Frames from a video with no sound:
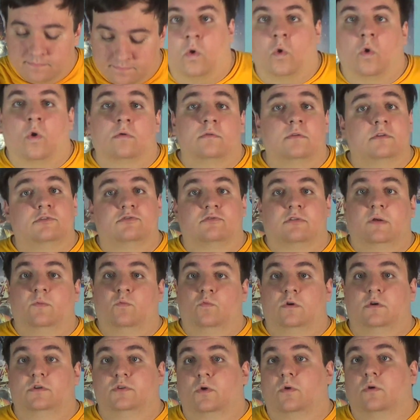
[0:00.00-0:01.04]
or the Dream
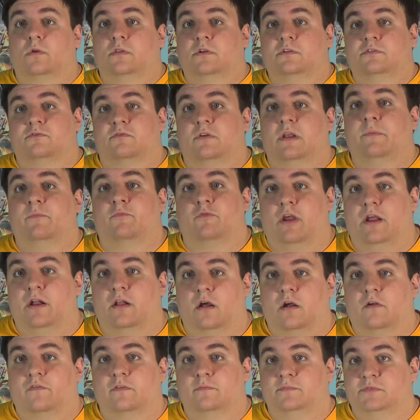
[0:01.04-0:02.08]
World or the Dream
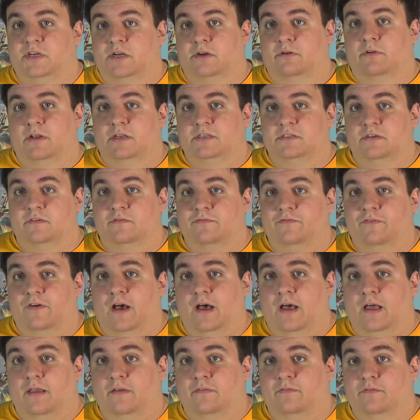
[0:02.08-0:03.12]
Radar from Generation
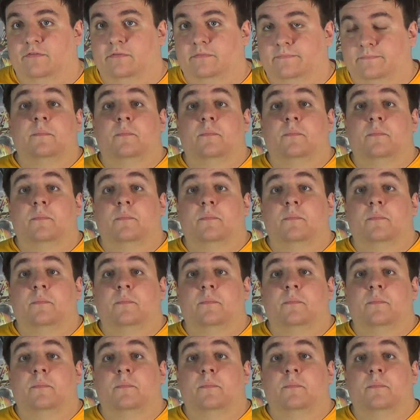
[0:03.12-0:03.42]
5.